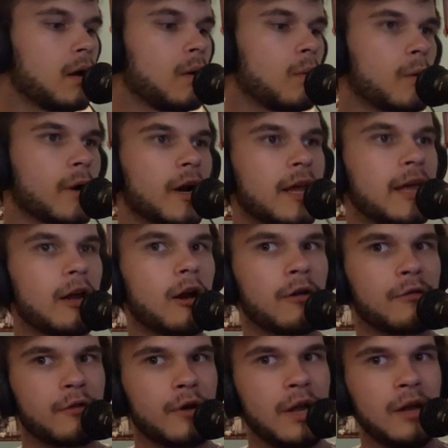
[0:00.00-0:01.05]
We're gonna get our
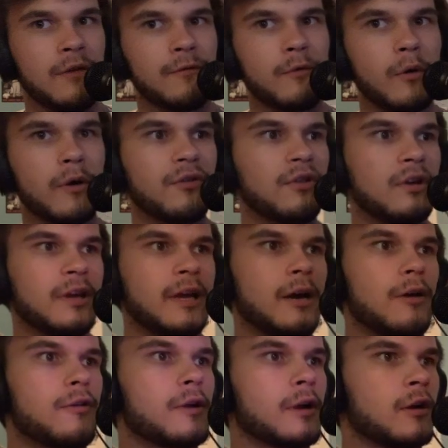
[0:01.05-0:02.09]
Viridian Forest
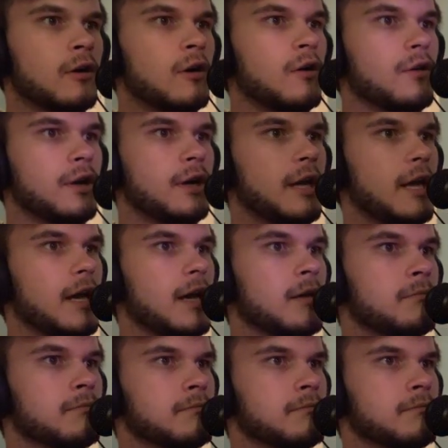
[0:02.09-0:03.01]
encounter and call it a day.